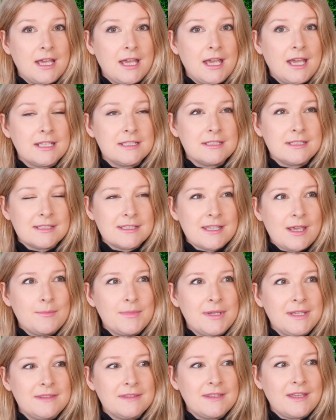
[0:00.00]
And does that
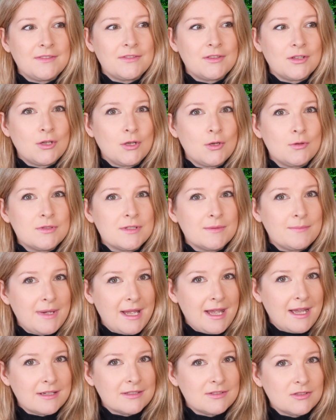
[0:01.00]
mean that the Koda
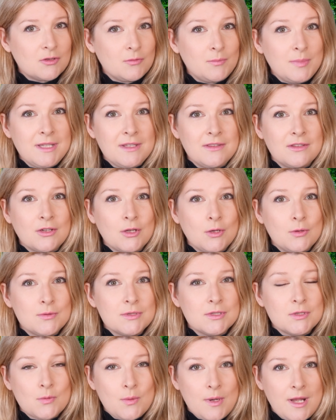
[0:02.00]
Max could be the
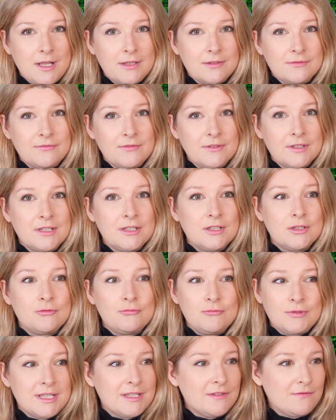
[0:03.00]
Koda 12
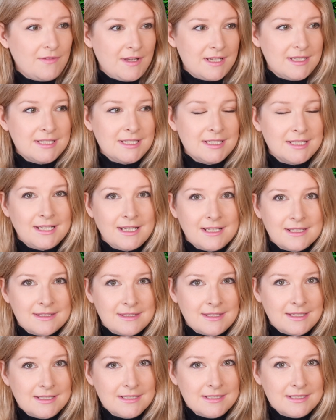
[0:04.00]
reinvented like
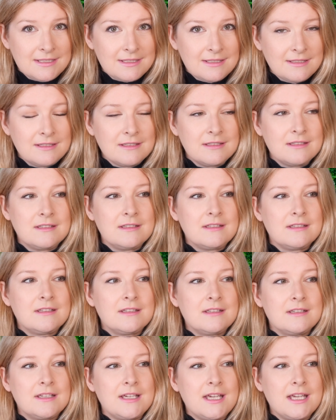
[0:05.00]
this?
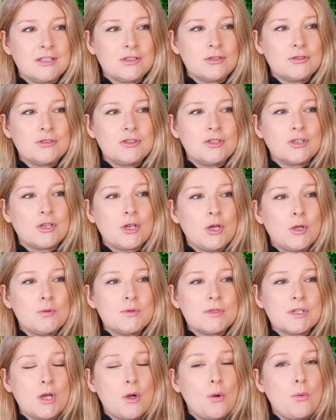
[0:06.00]
And could the
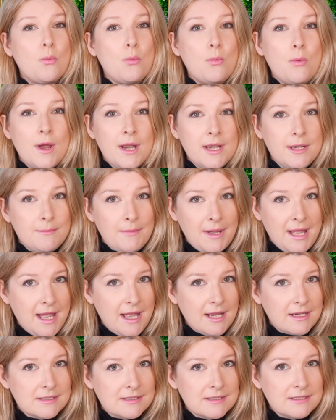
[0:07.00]
Koda 1
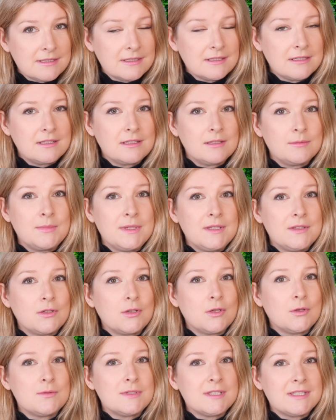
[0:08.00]
Max be the
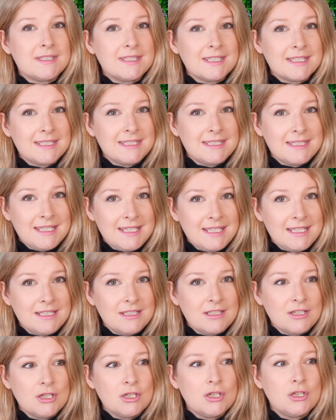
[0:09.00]
Koda
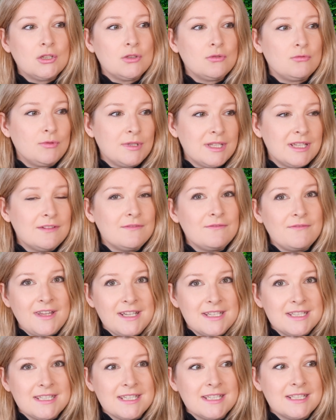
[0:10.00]
16
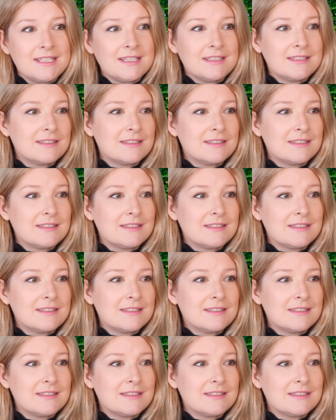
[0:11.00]
reinvented